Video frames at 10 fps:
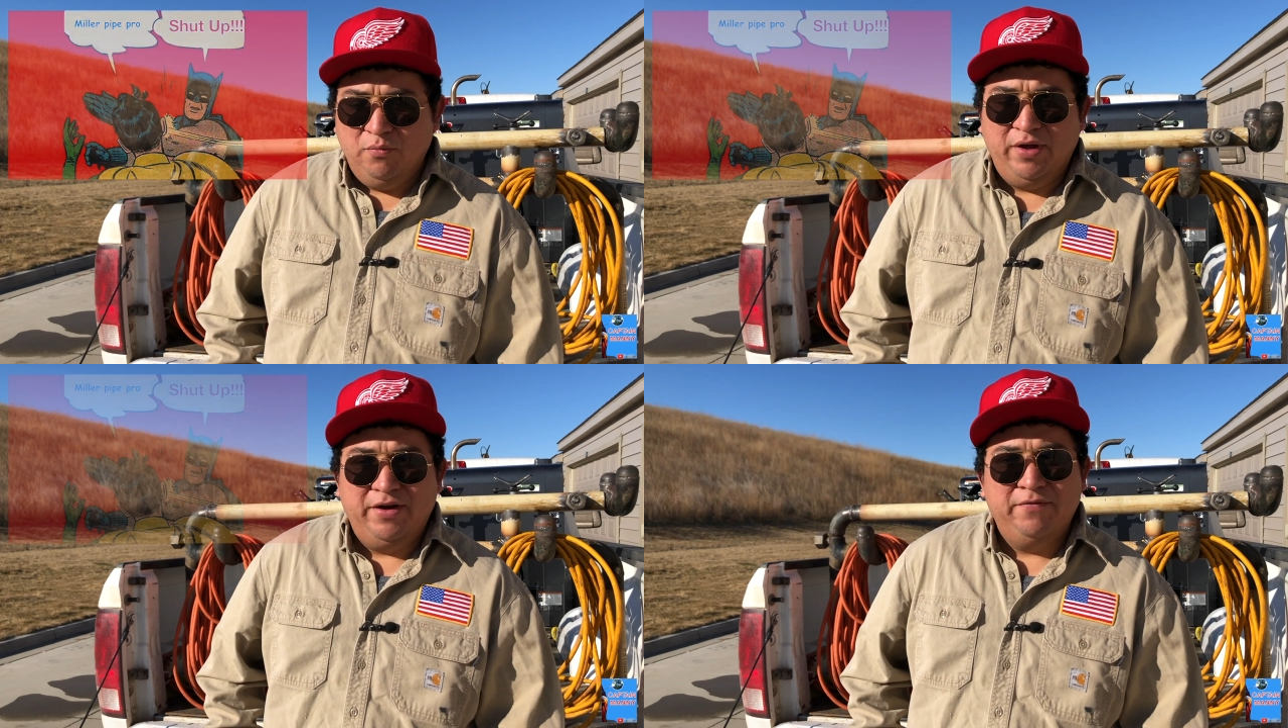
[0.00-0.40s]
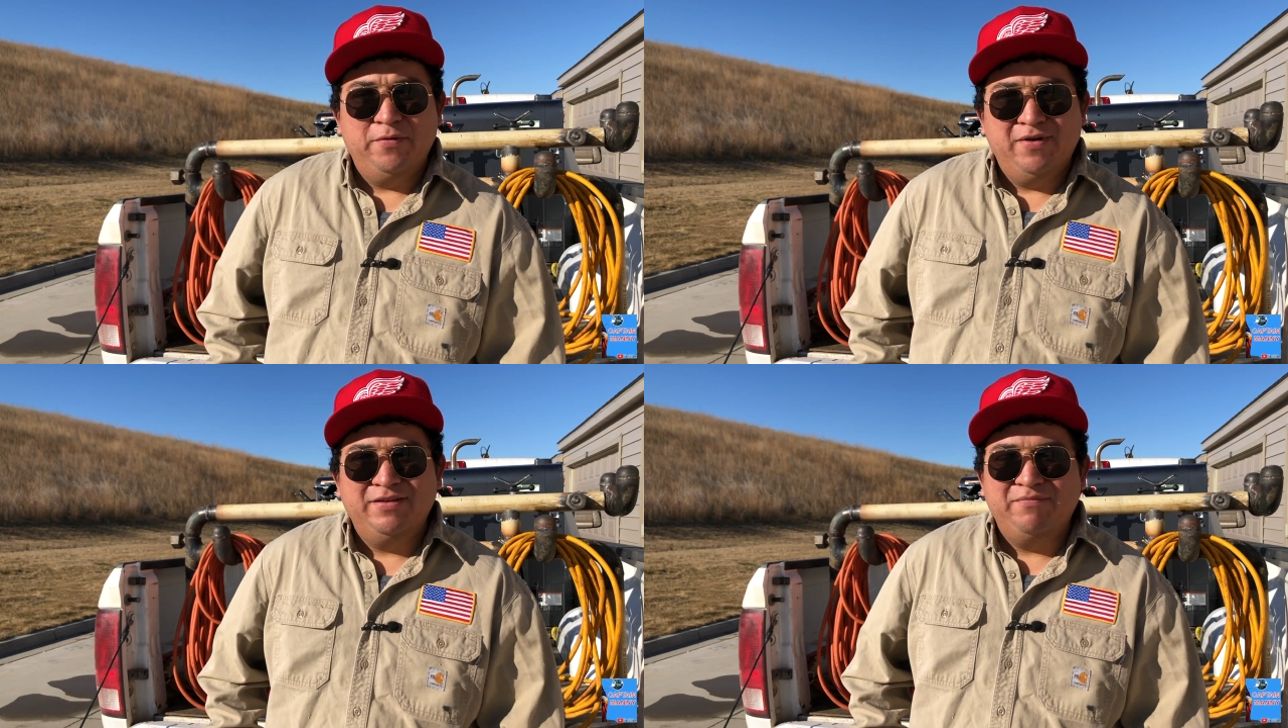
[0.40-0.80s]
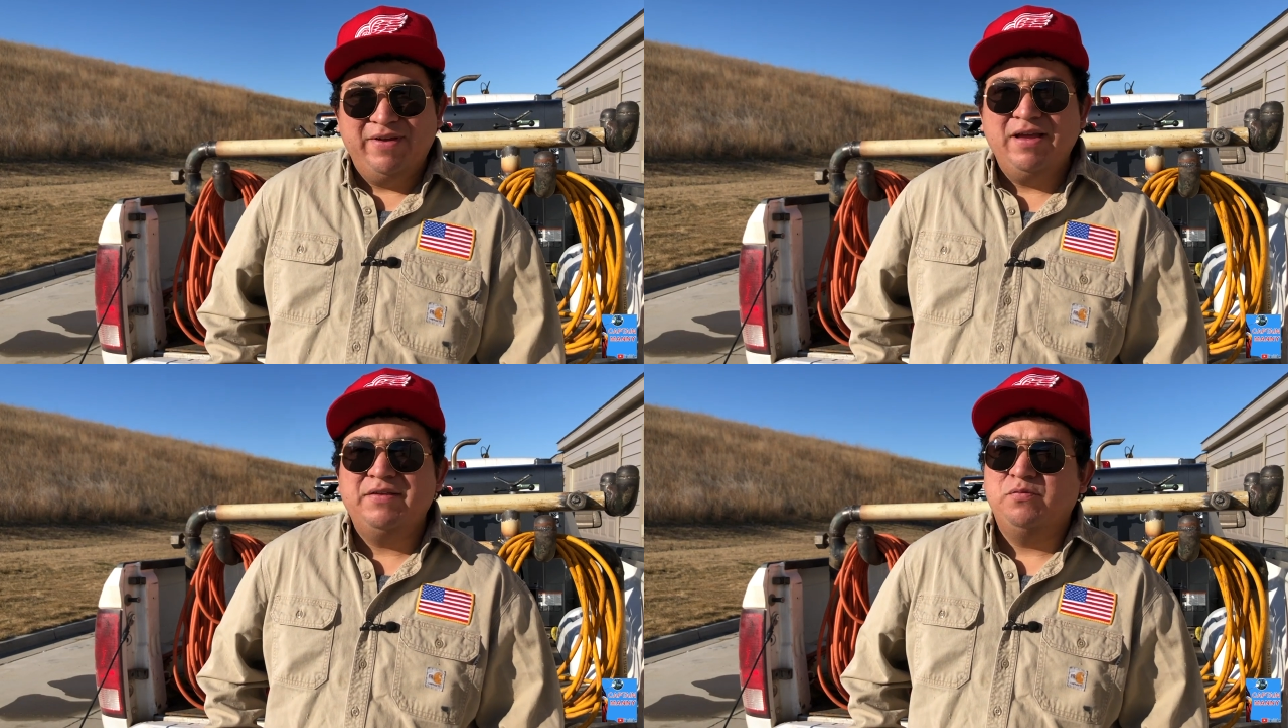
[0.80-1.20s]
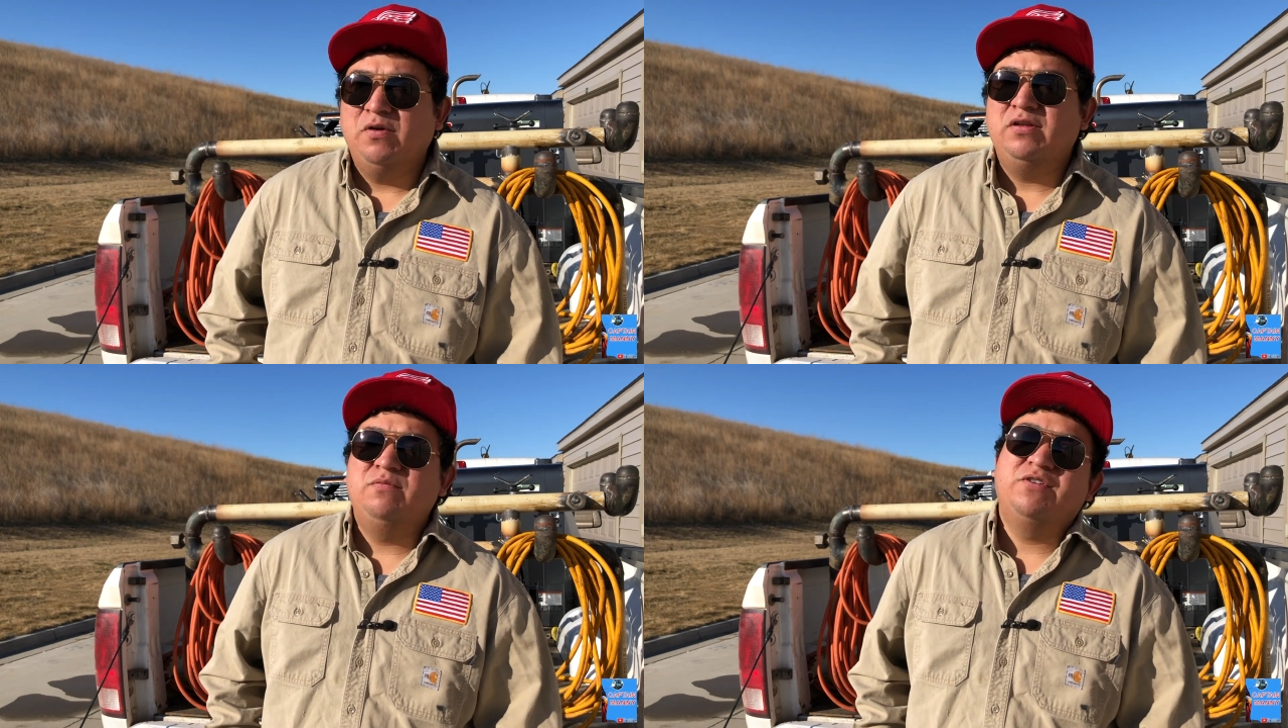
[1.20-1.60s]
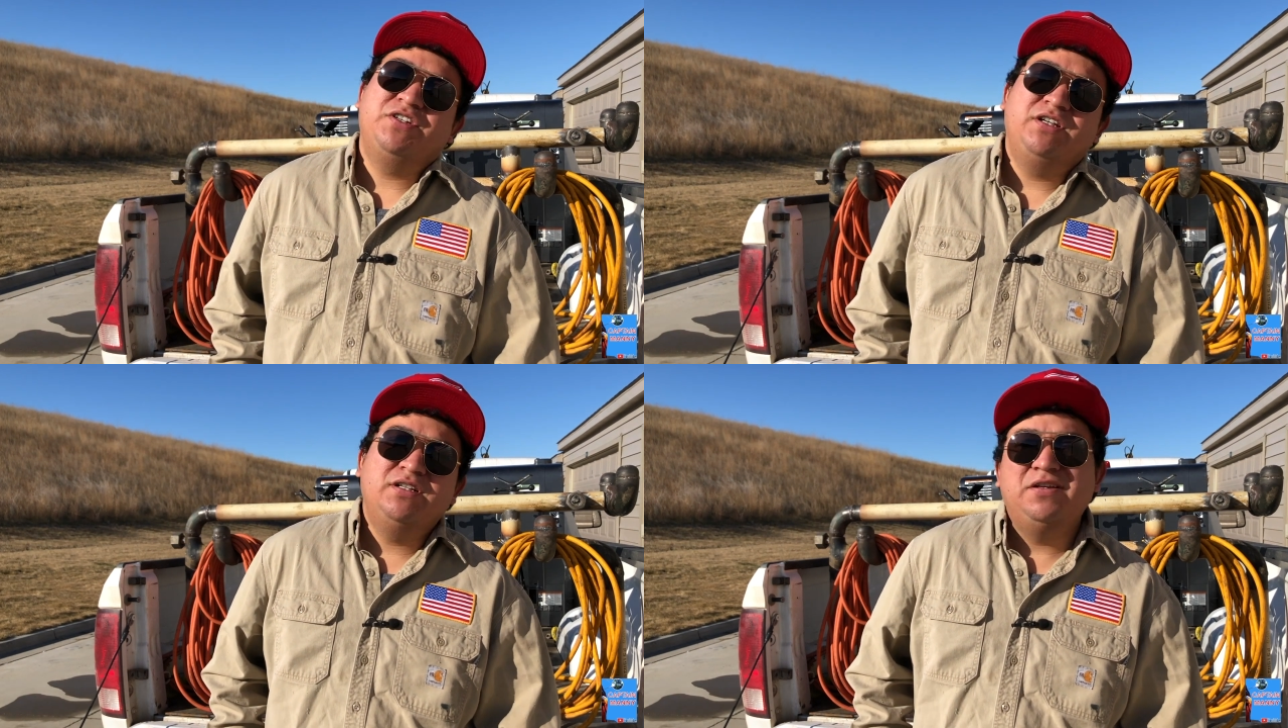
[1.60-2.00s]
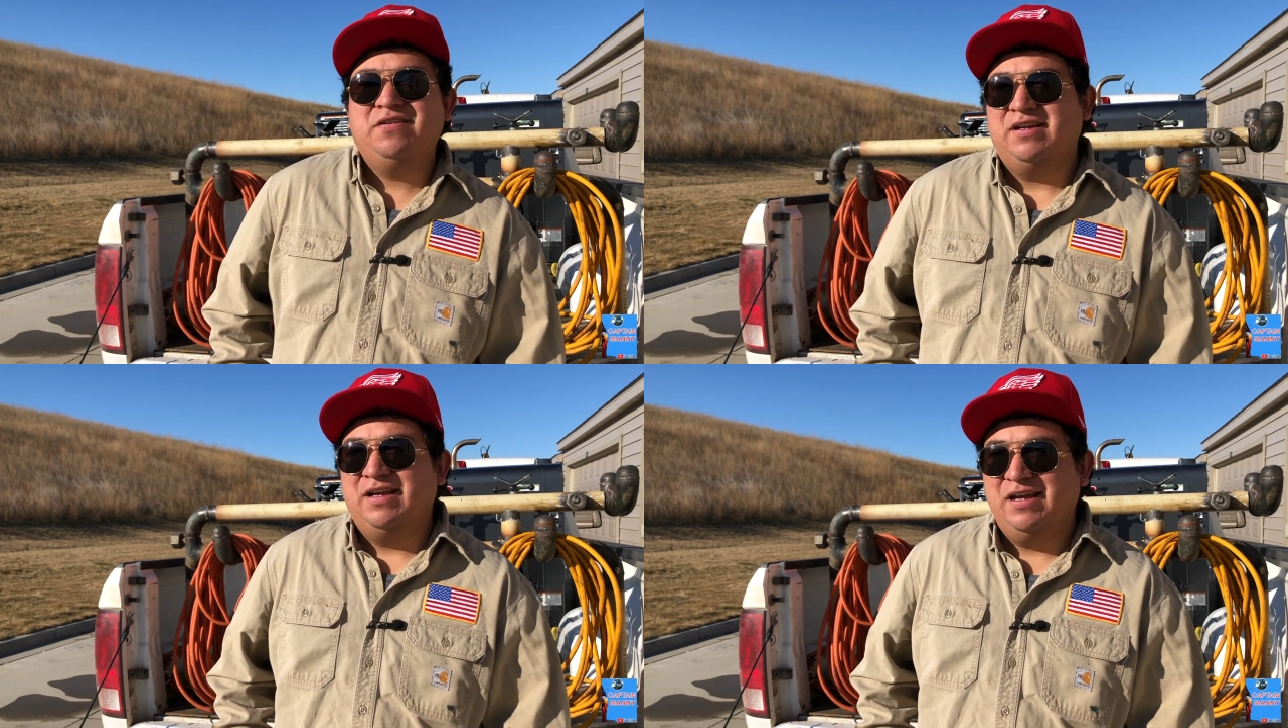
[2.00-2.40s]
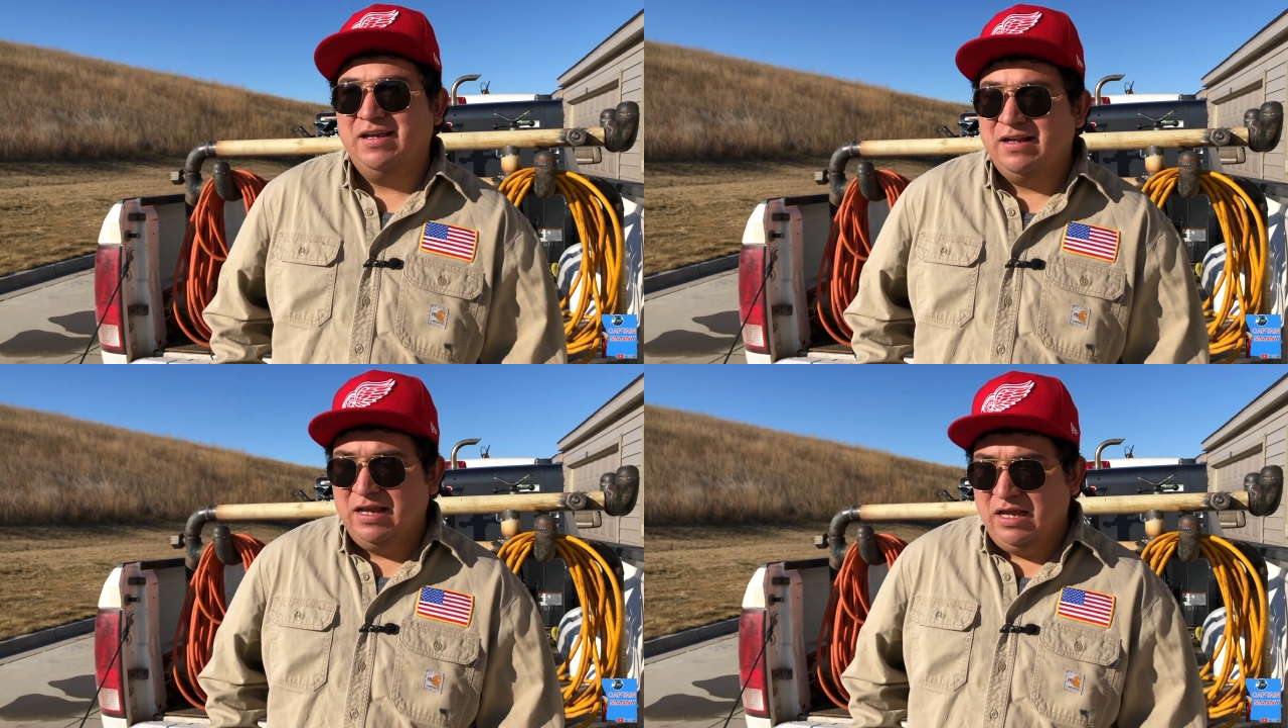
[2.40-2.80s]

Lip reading: But if you want the best welding machine that you can get